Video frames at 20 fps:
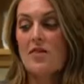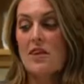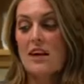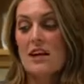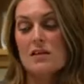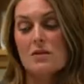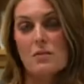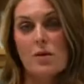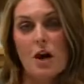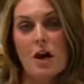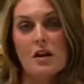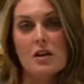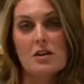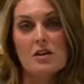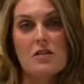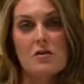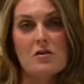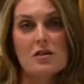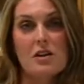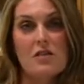these
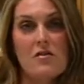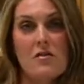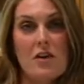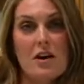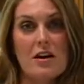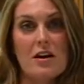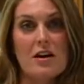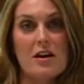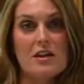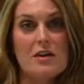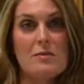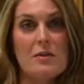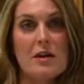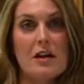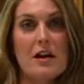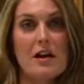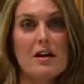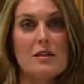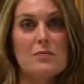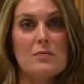products are different is
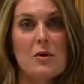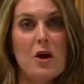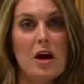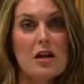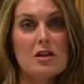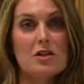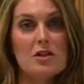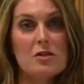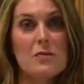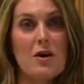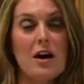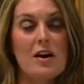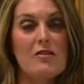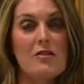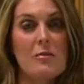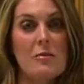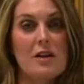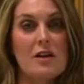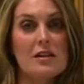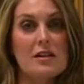because products you buy
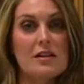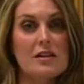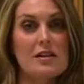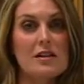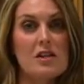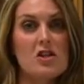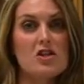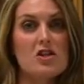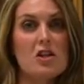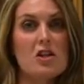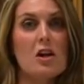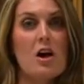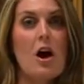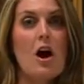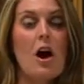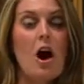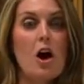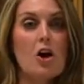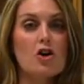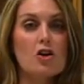from an esthetician
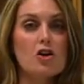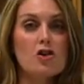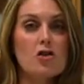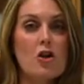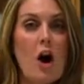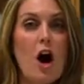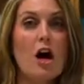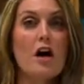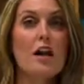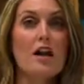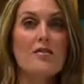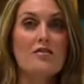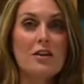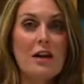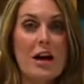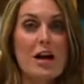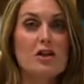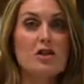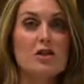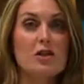are strong enough
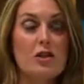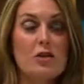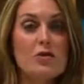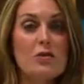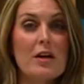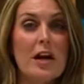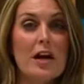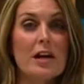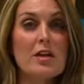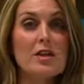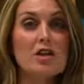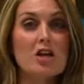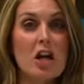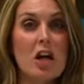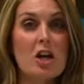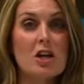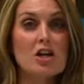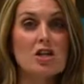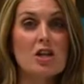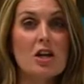to actually create a
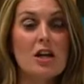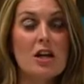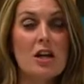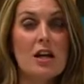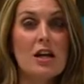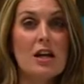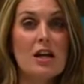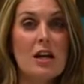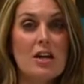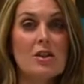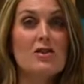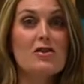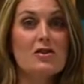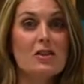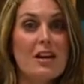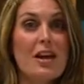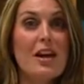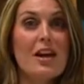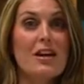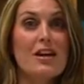change in your
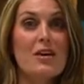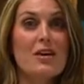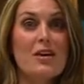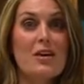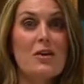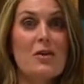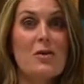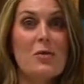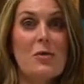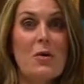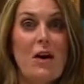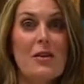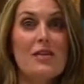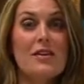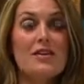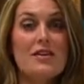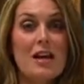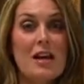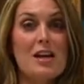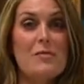skin. One
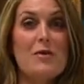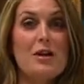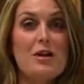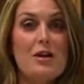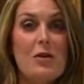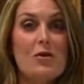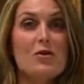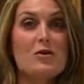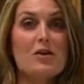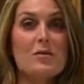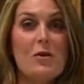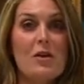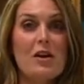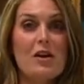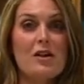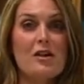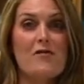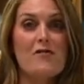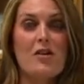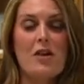that's going to be noticeable
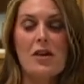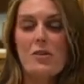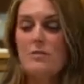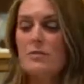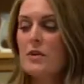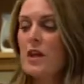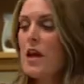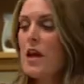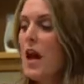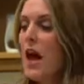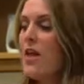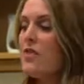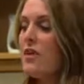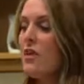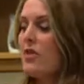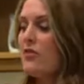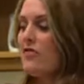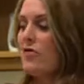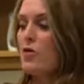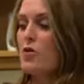and different. And
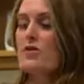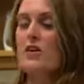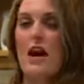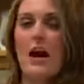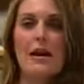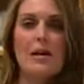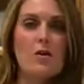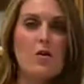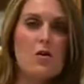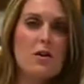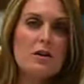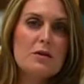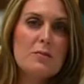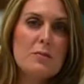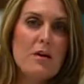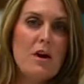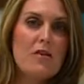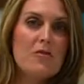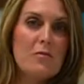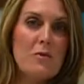then the fourth category
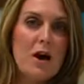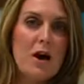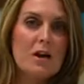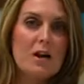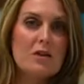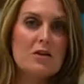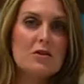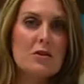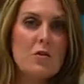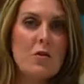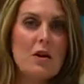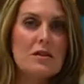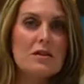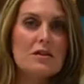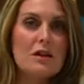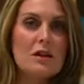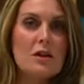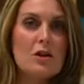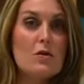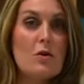of products are
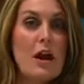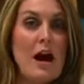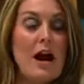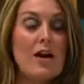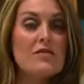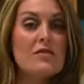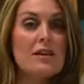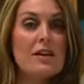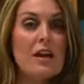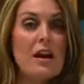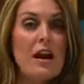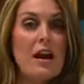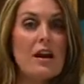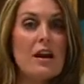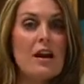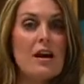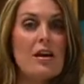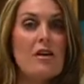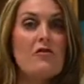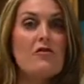ones that you would have to
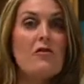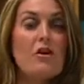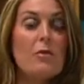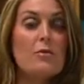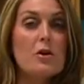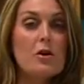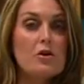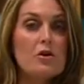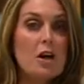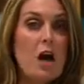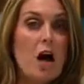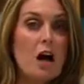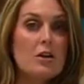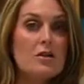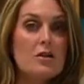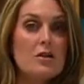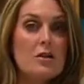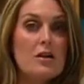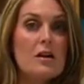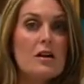get from your
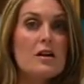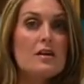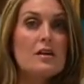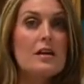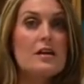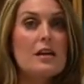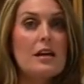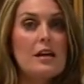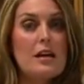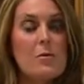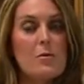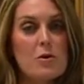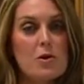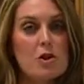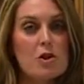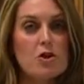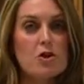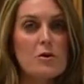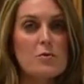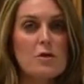doctor that need a
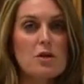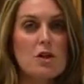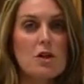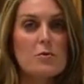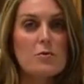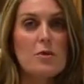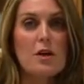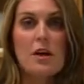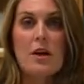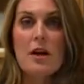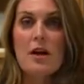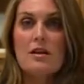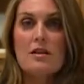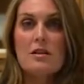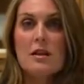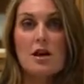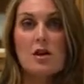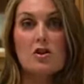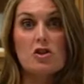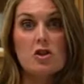prescription,
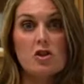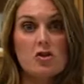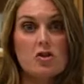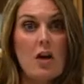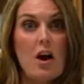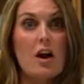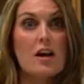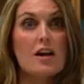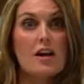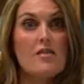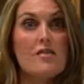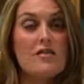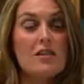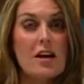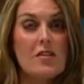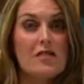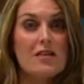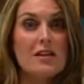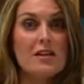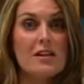because they're strong enough
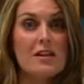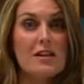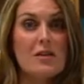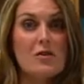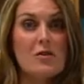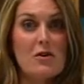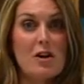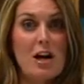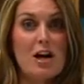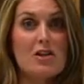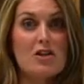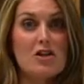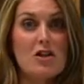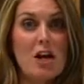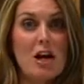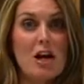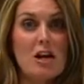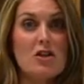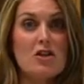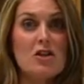definitely to create
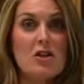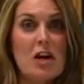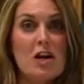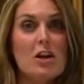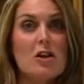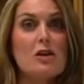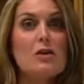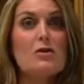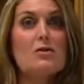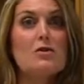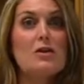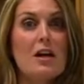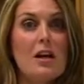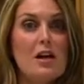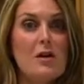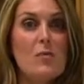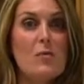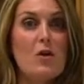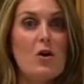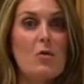change, yet used
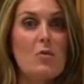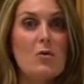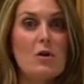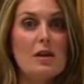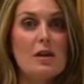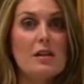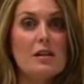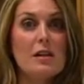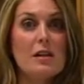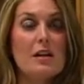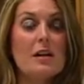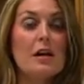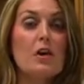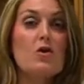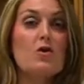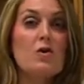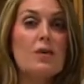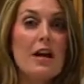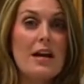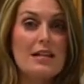inappropriately
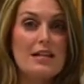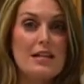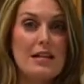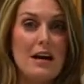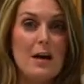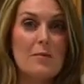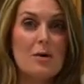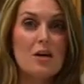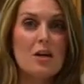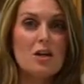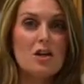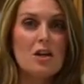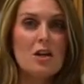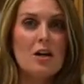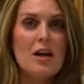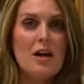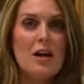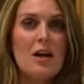can create damage.